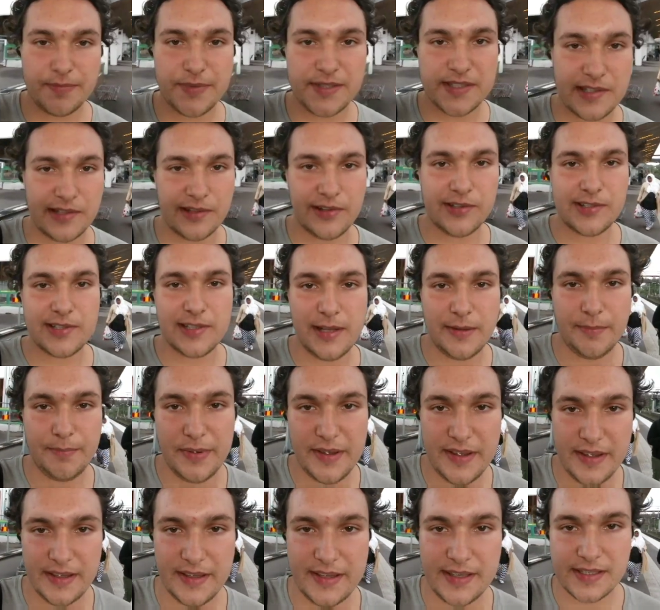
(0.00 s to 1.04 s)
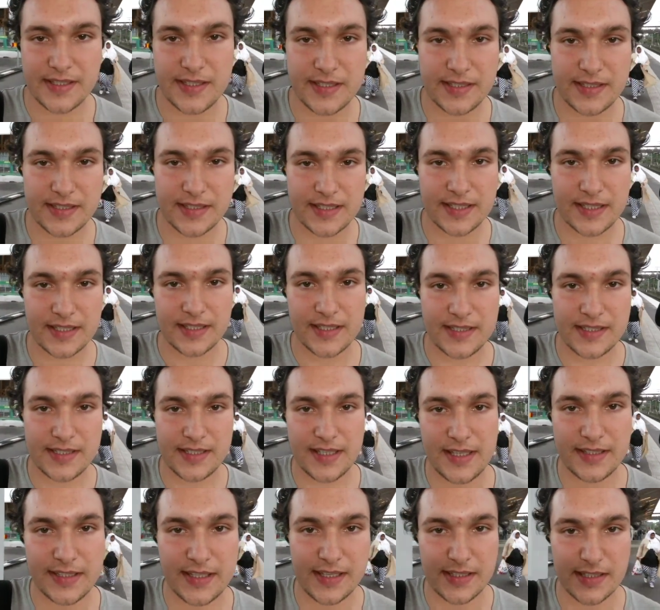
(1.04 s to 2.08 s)
Absolutely biggest
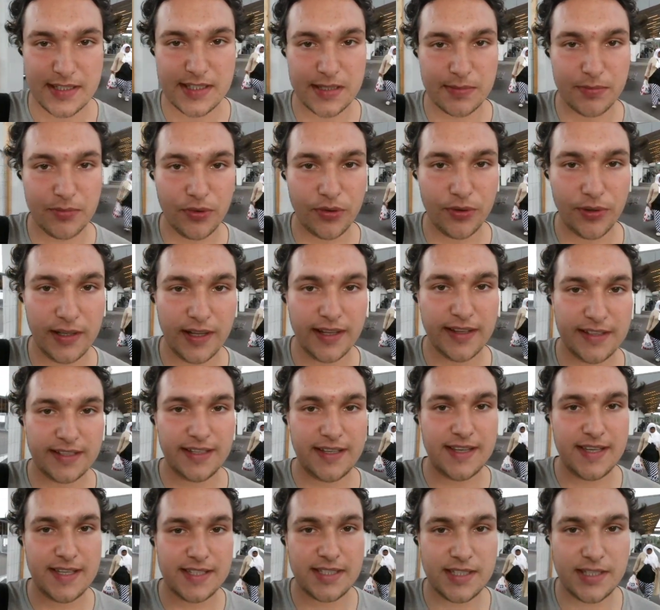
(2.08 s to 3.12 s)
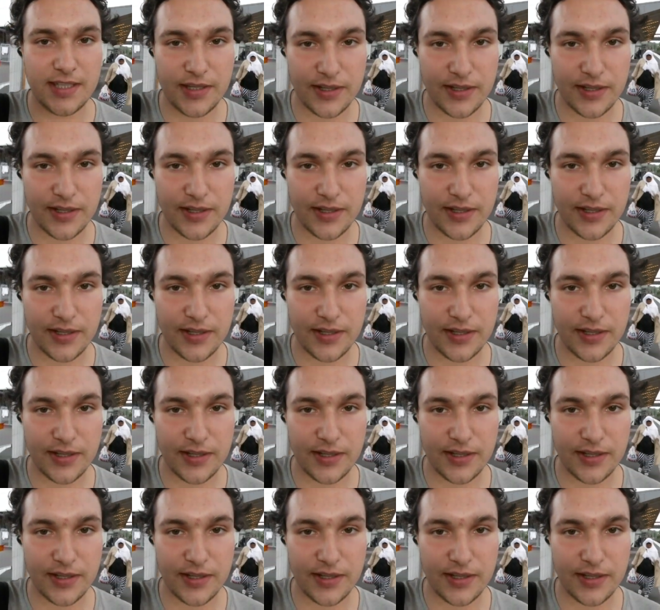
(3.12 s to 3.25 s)
city in Småland is